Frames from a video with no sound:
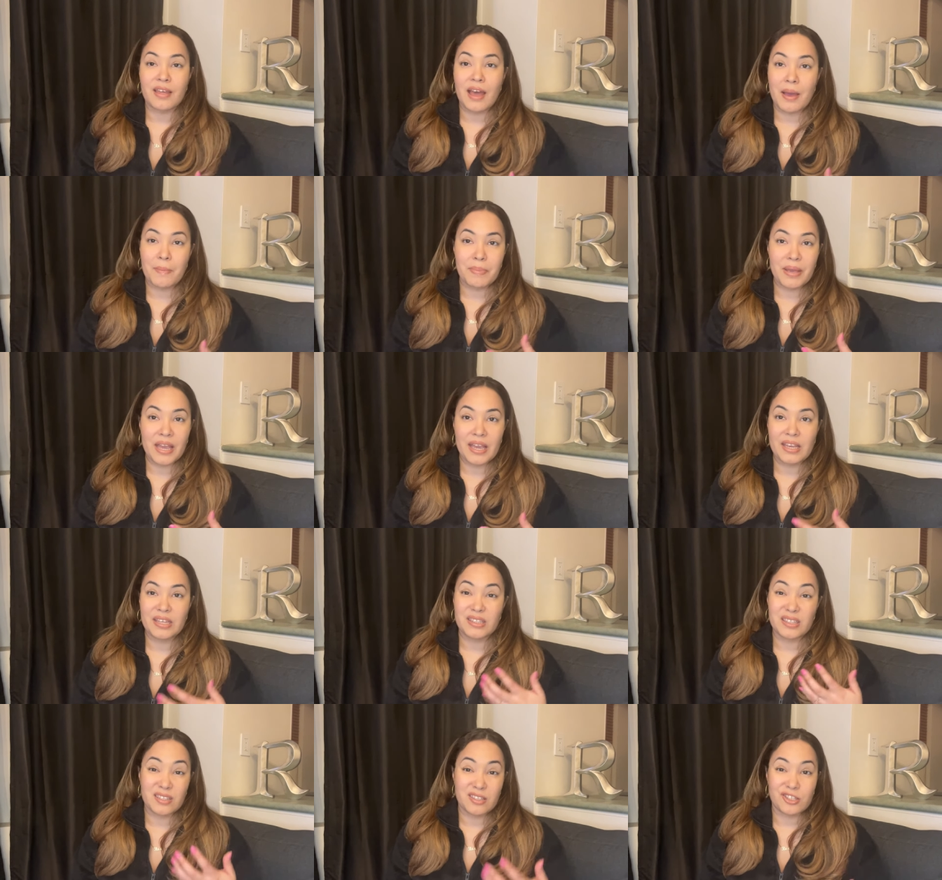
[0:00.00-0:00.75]
that
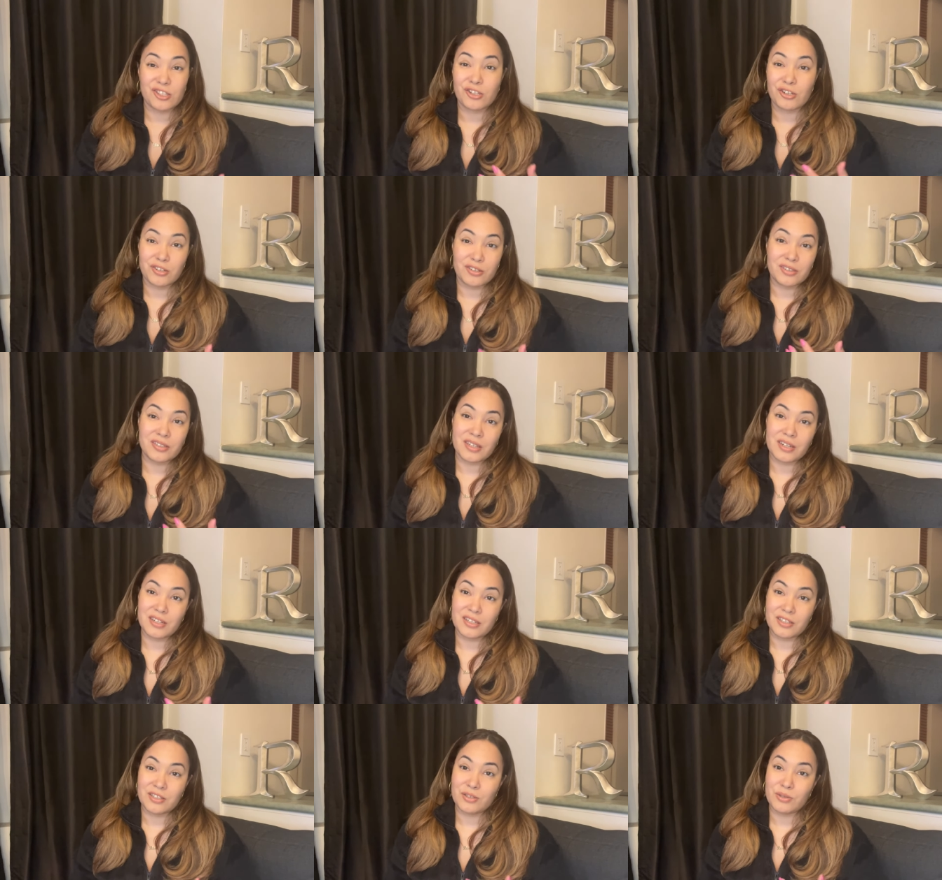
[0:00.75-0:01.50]
pain and turned it
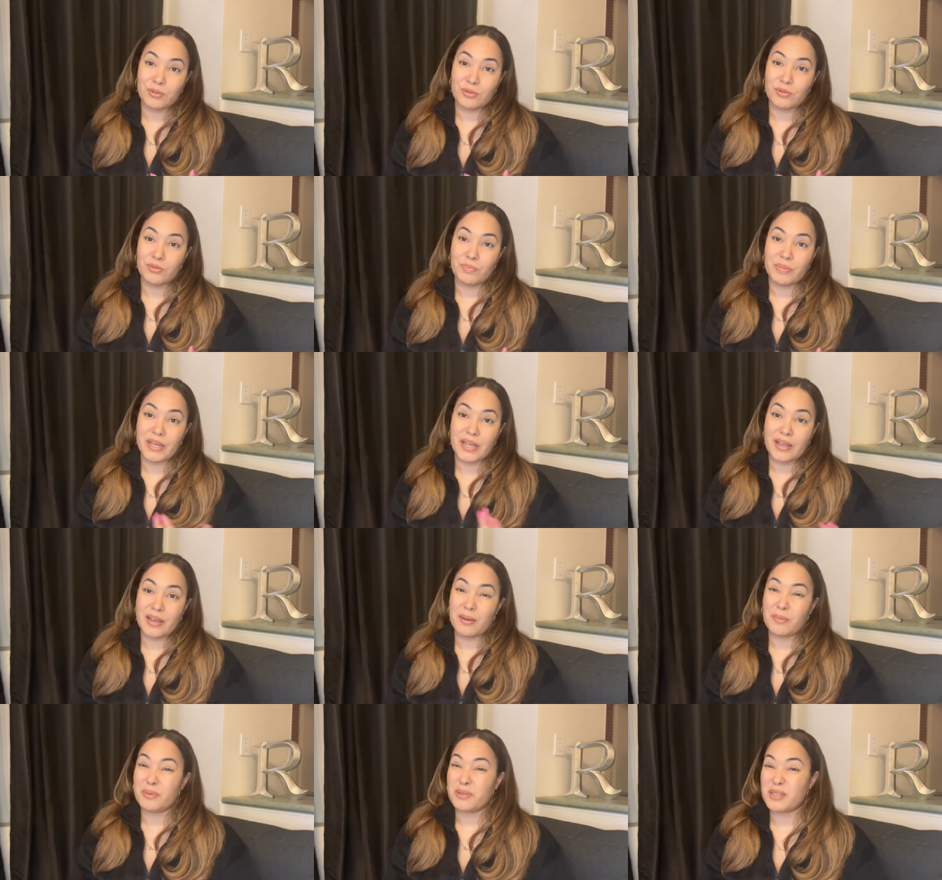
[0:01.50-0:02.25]
into
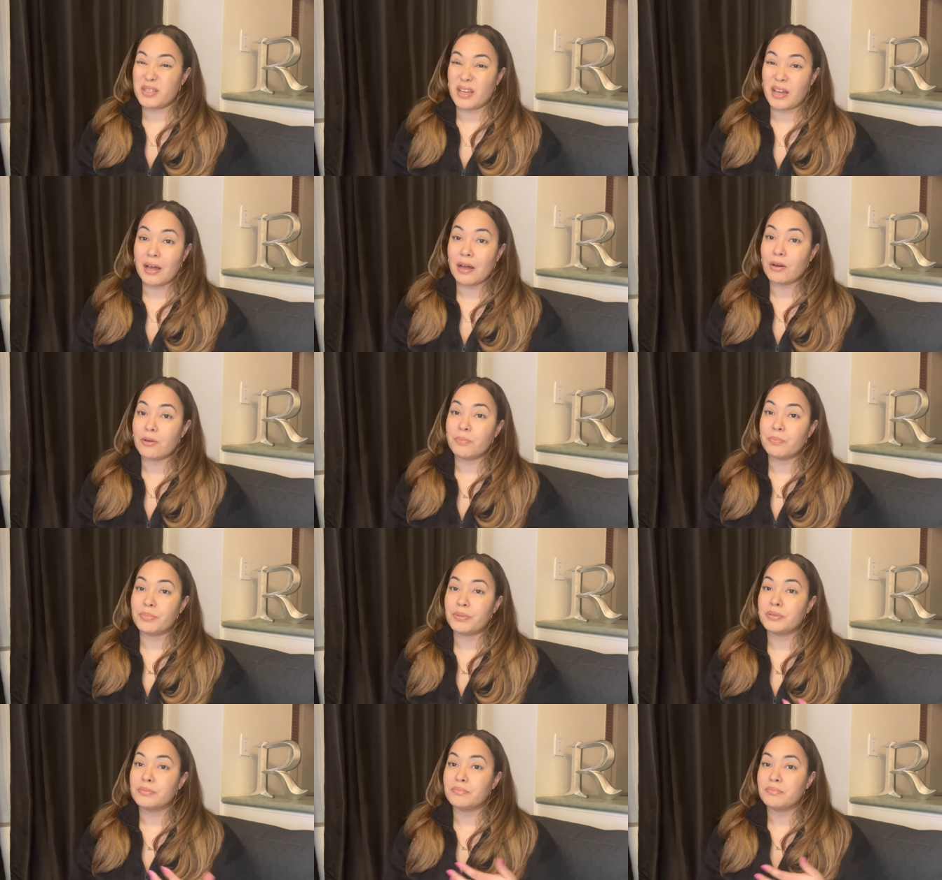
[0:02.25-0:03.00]
being able to
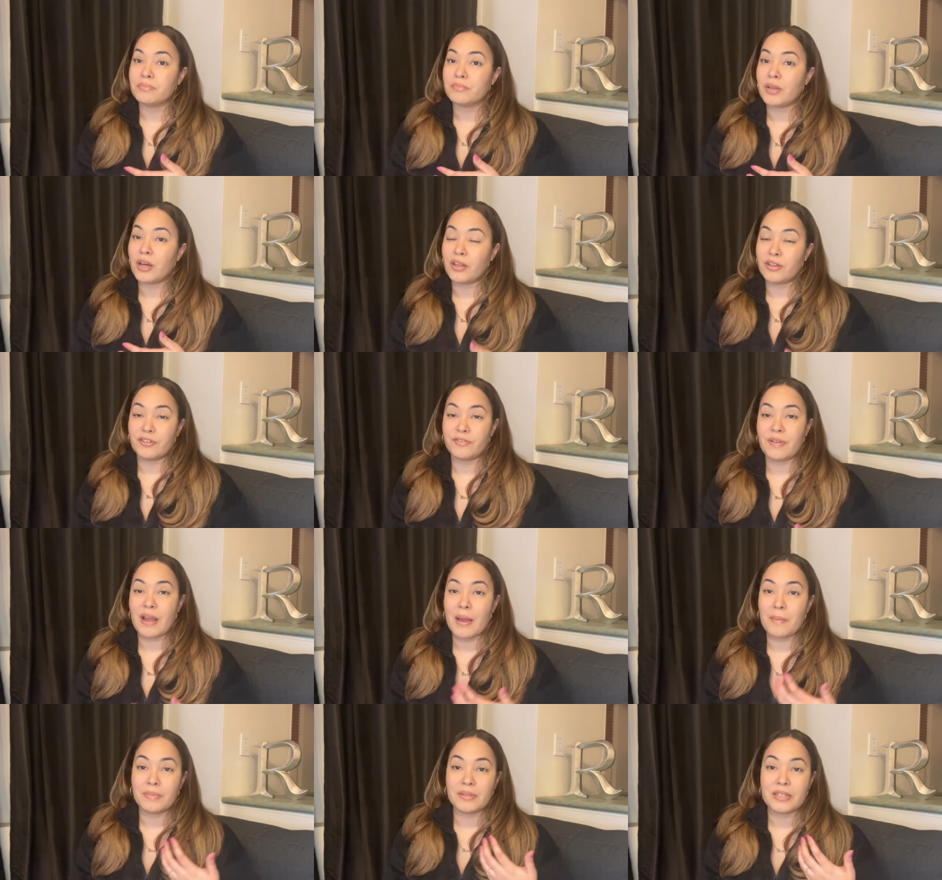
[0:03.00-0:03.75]
help other
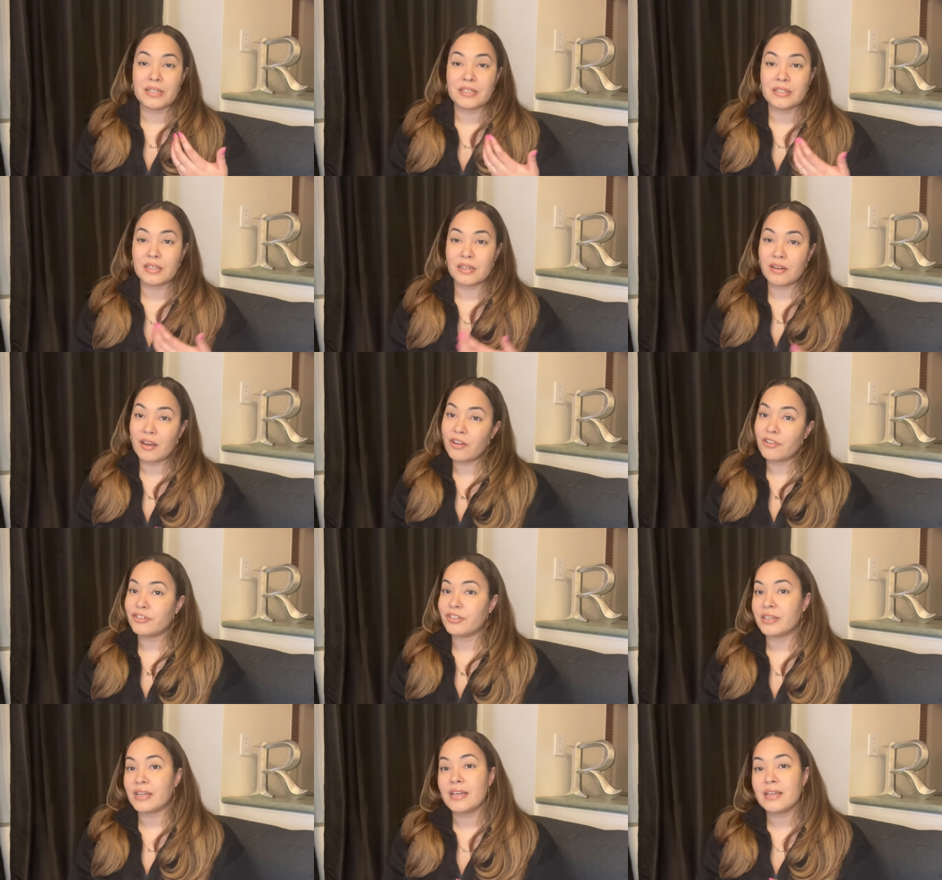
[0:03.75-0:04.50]
families and
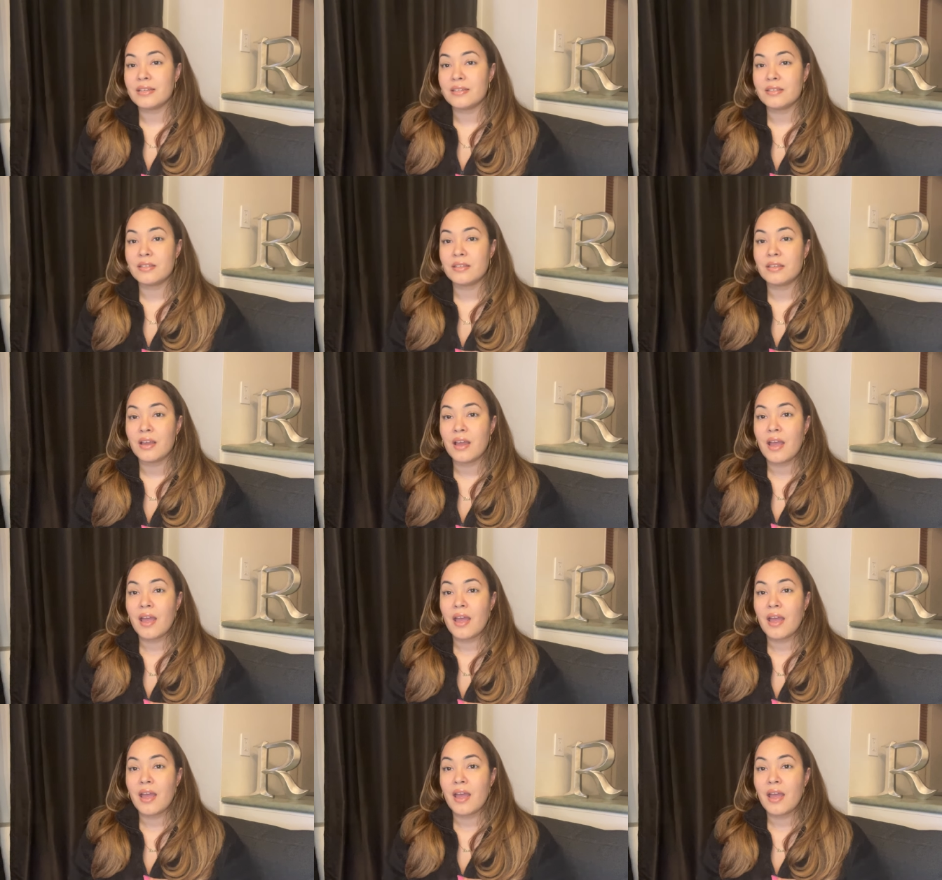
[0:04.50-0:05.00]
other kids.